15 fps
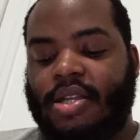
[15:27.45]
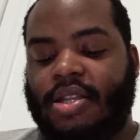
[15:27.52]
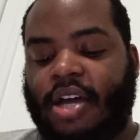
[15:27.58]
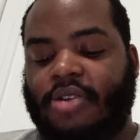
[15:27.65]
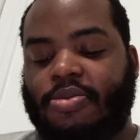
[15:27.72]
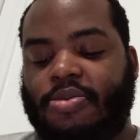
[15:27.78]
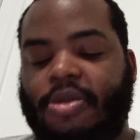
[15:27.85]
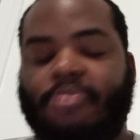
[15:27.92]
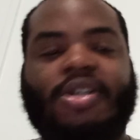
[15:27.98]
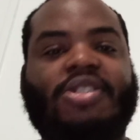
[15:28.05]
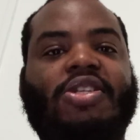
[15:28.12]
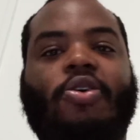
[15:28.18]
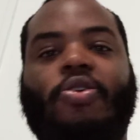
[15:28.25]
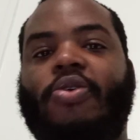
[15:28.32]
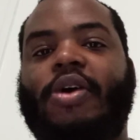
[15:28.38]
that was pretty
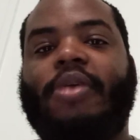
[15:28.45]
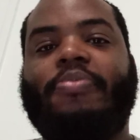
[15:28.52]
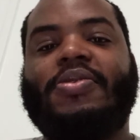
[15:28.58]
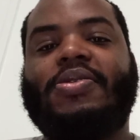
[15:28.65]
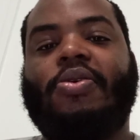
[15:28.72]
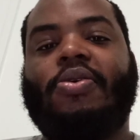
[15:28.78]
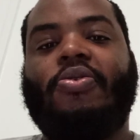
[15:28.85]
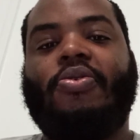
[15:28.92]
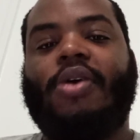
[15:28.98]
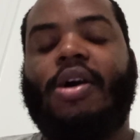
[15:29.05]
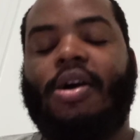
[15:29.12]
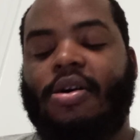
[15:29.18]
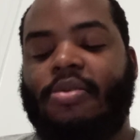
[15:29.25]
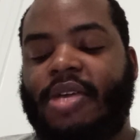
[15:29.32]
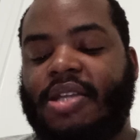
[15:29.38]
much the whole
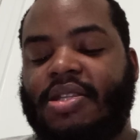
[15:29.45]
episode.